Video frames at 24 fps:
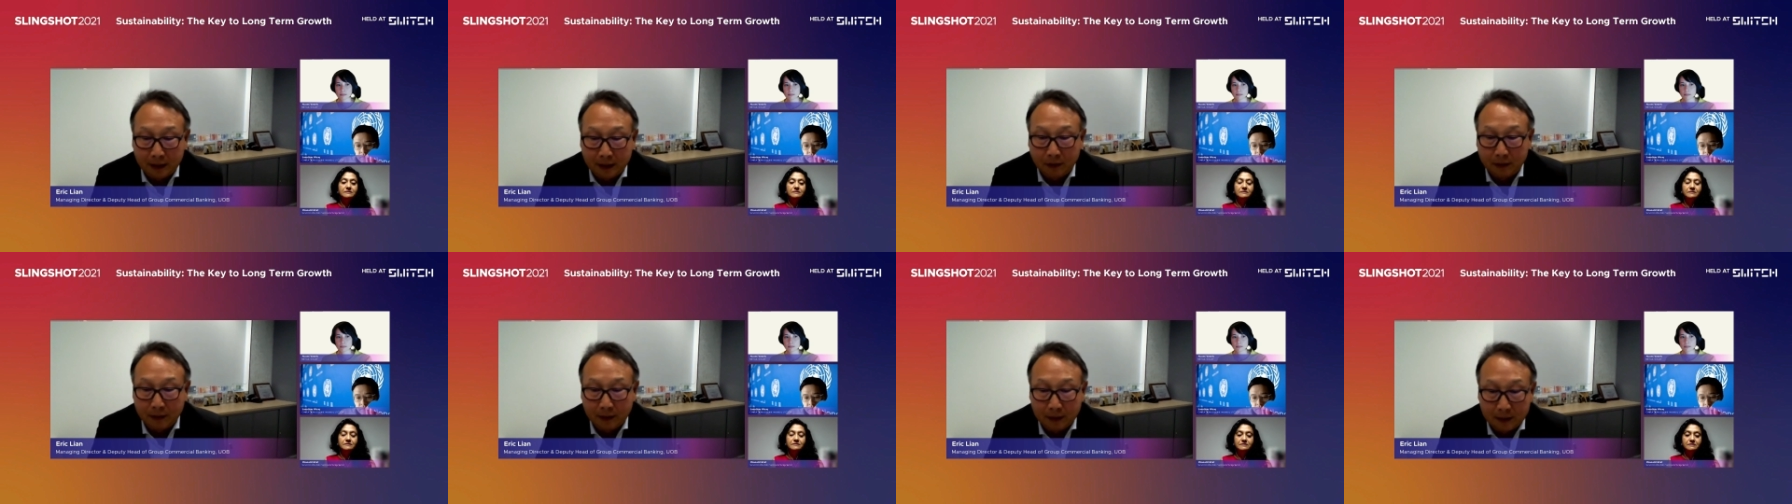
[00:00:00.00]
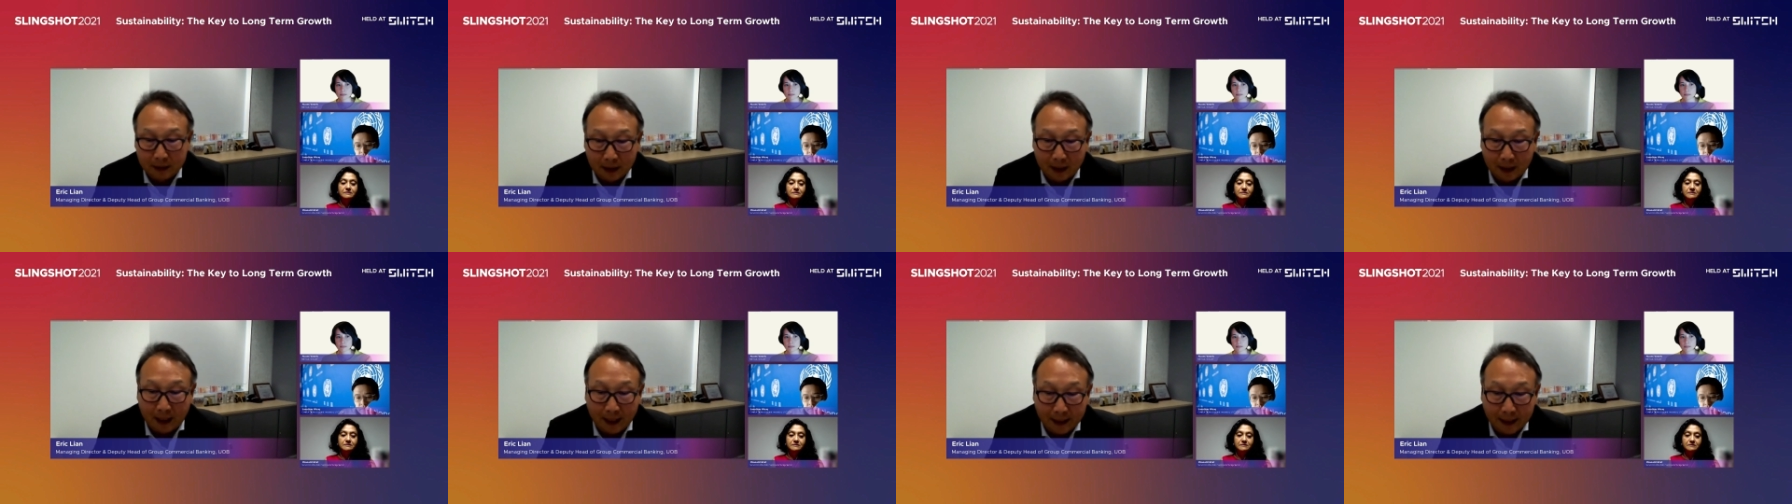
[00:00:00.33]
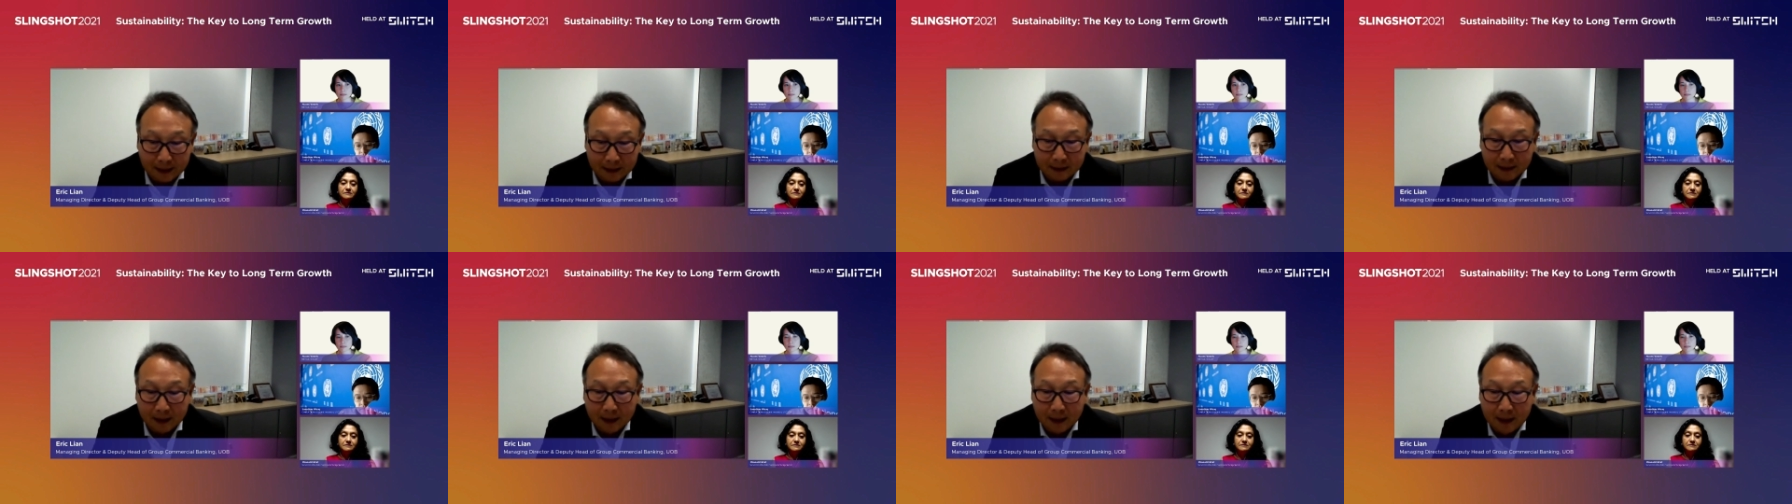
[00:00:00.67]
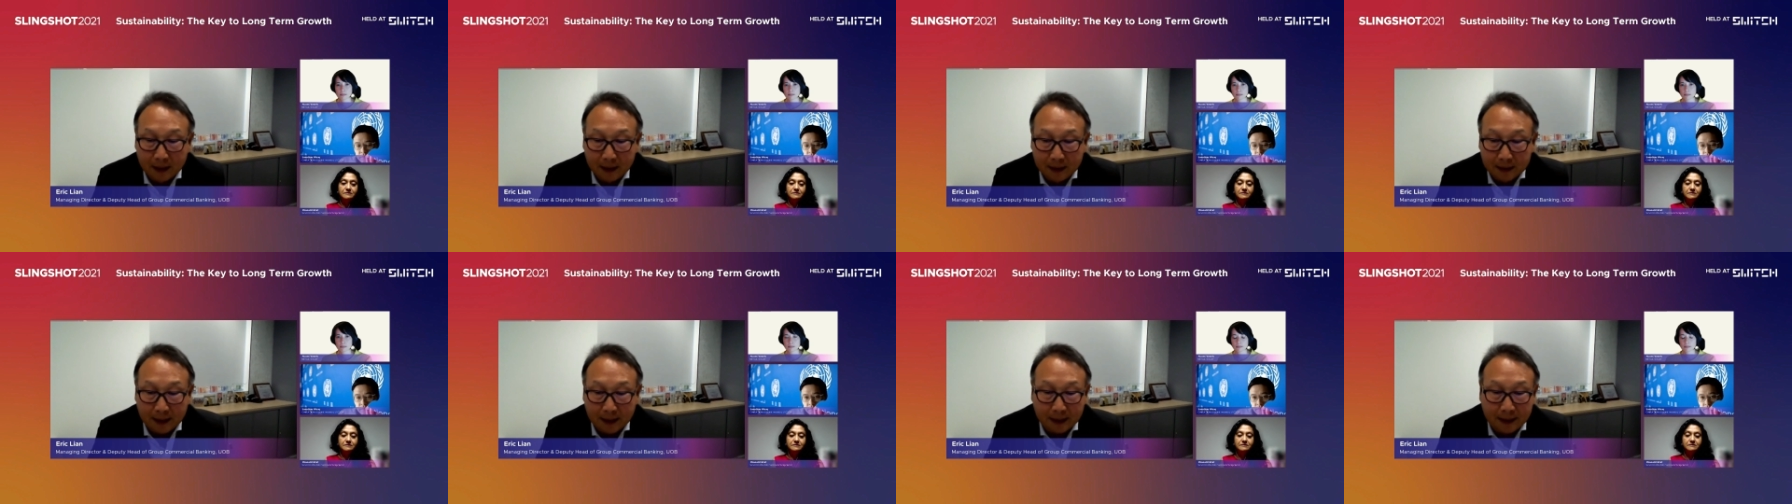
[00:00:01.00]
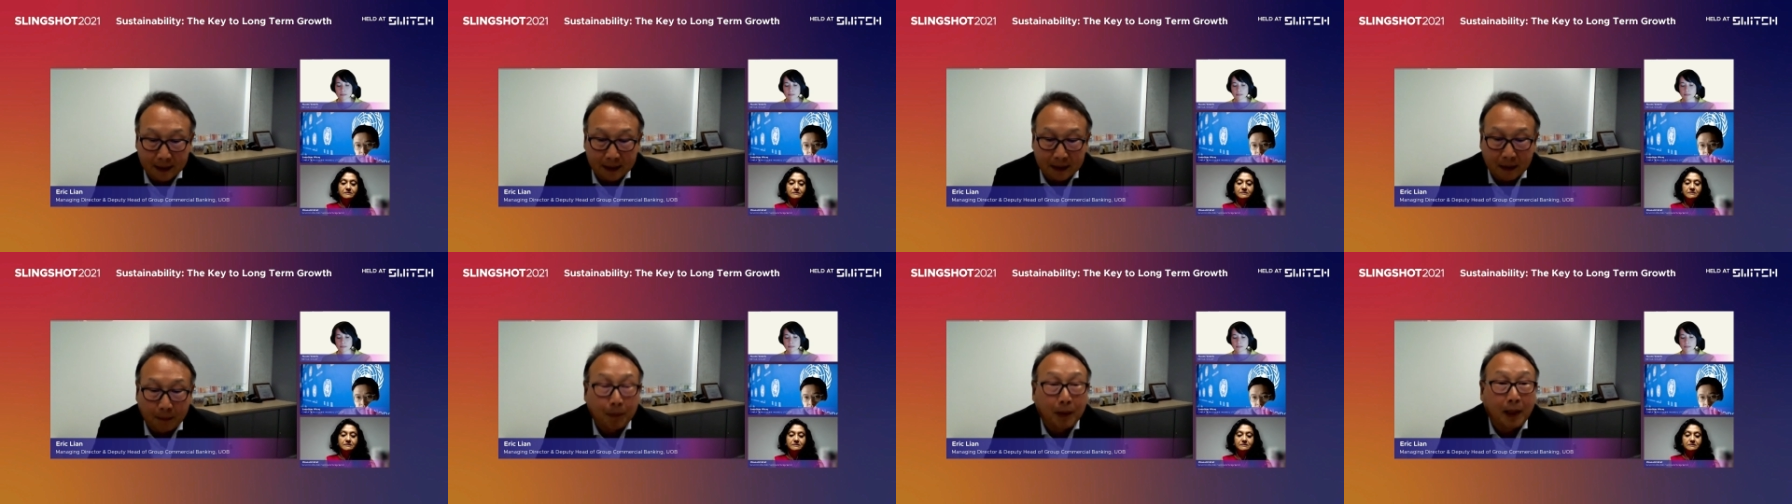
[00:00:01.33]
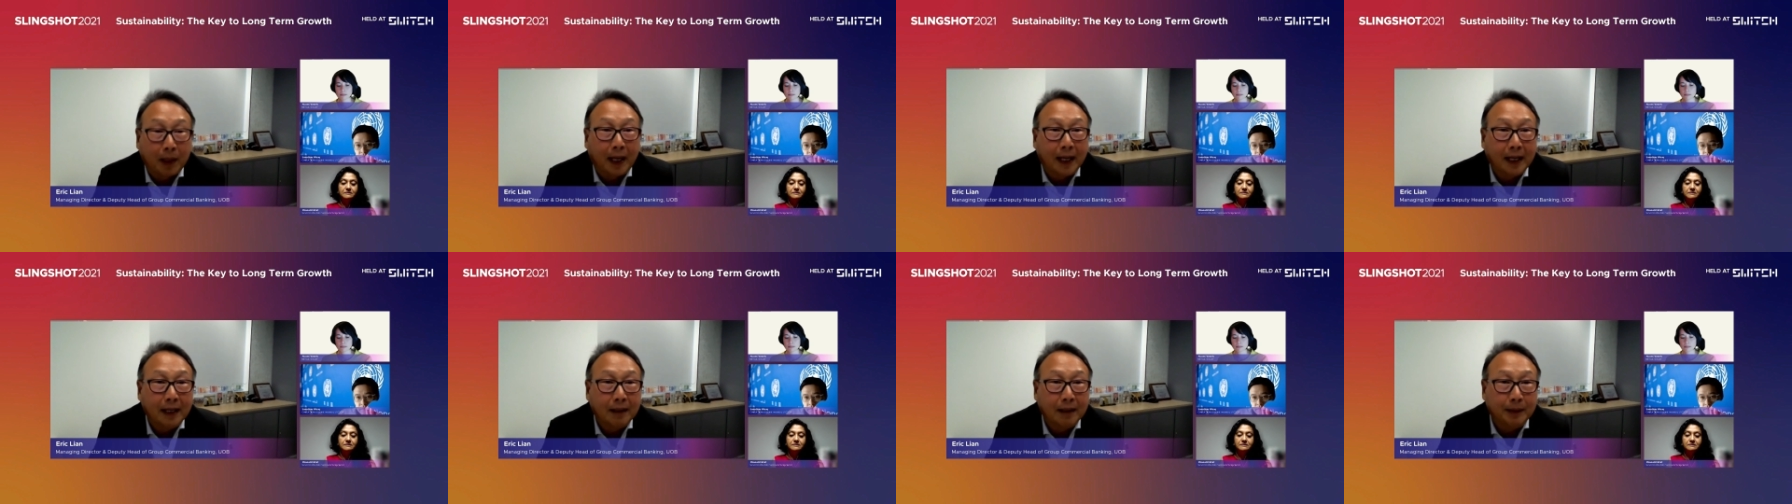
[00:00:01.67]
you know, the likes, that the
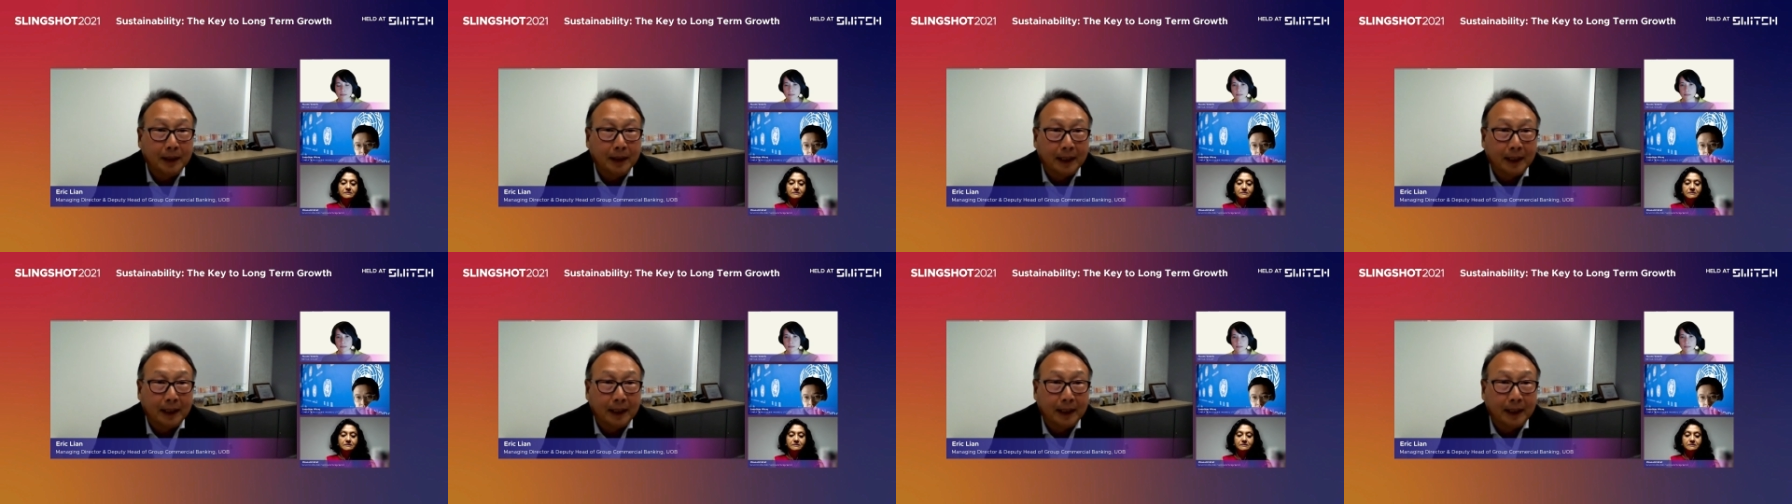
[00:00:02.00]
supplier